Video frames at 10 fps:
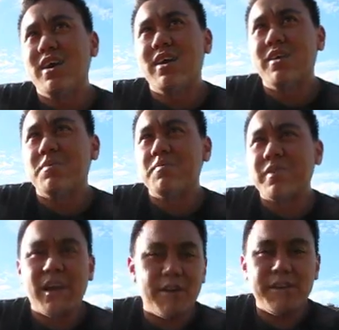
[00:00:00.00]
Um,
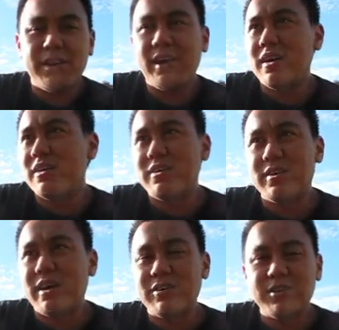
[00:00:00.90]
how are you day? Or,
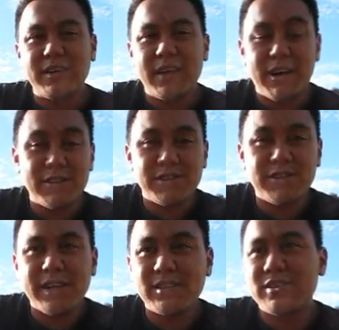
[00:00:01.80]
you know, how your day? How is
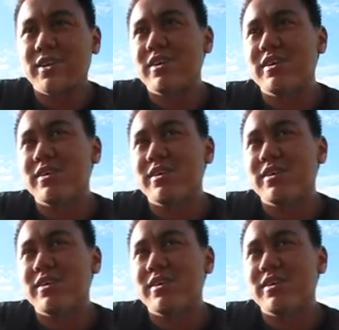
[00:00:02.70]
your day, sir?